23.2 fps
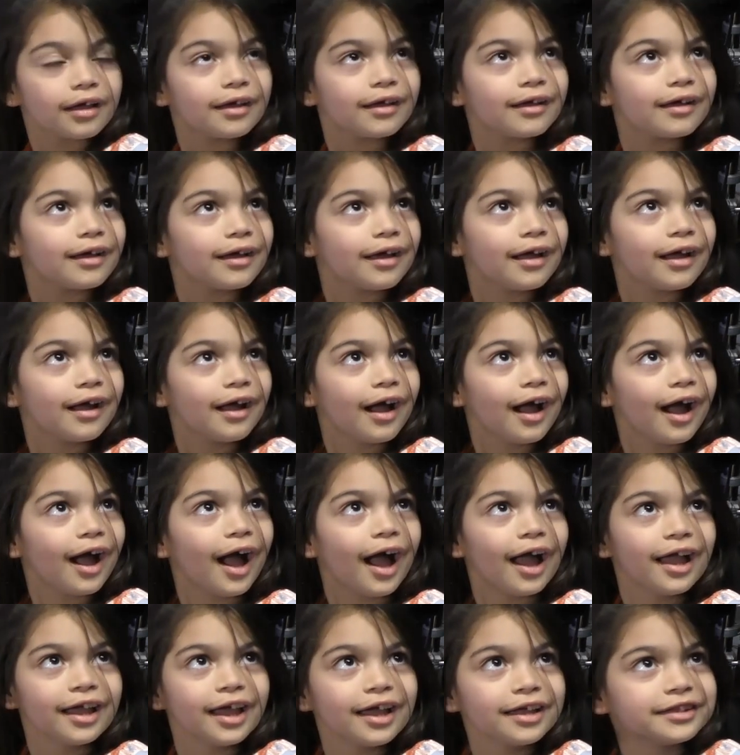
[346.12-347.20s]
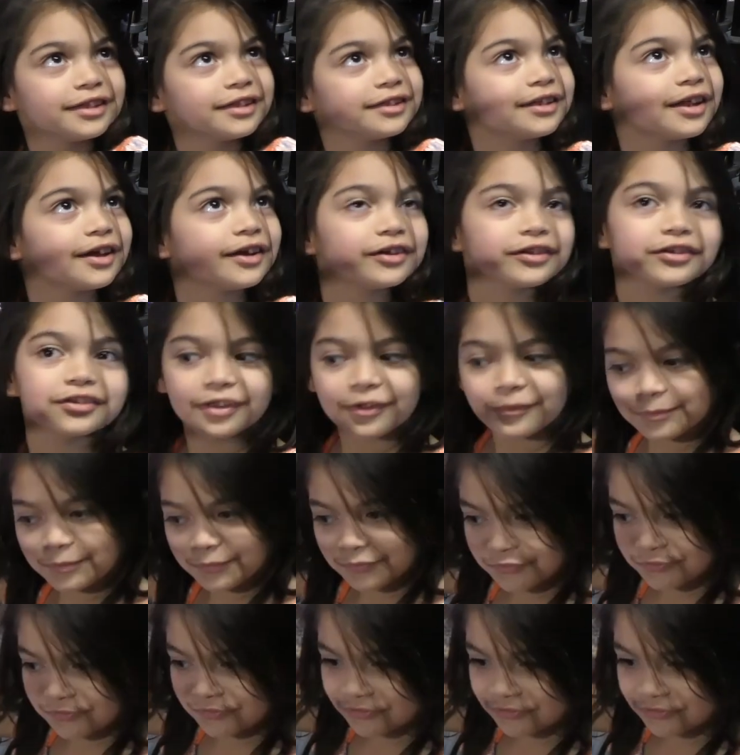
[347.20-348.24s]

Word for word: Say it out loud. I have to tell you something.